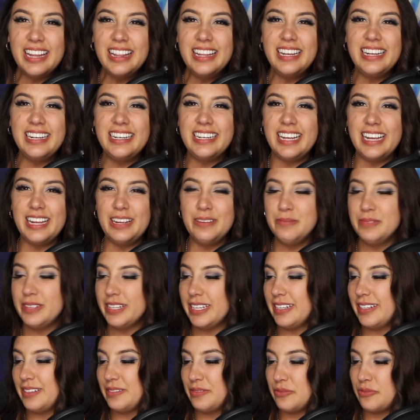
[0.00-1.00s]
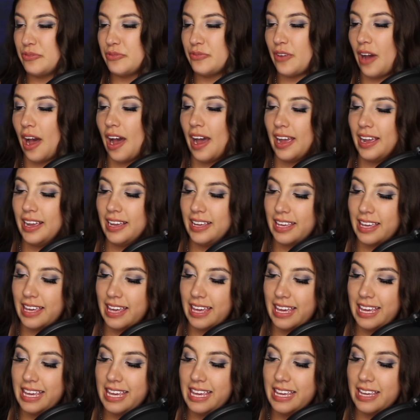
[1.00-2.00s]
And they named it Phi
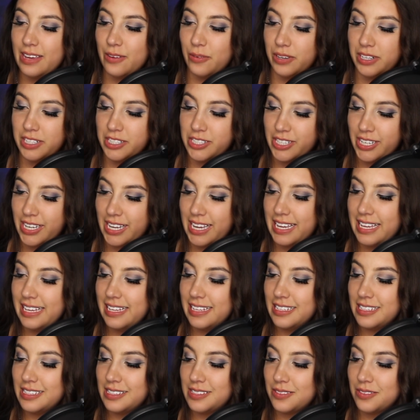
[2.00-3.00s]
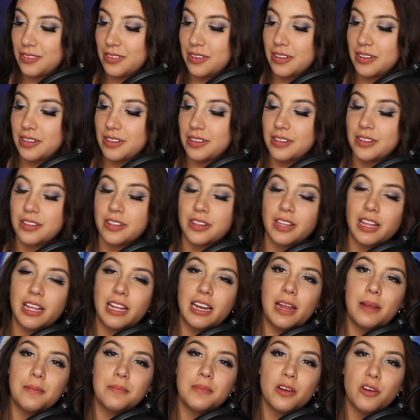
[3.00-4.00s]
Ki, which Ki is...
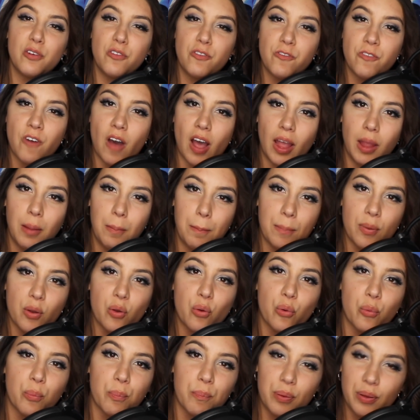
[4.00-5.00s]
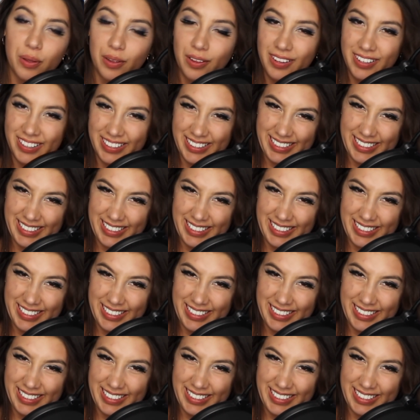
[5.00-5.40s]
They named it Phi Poop.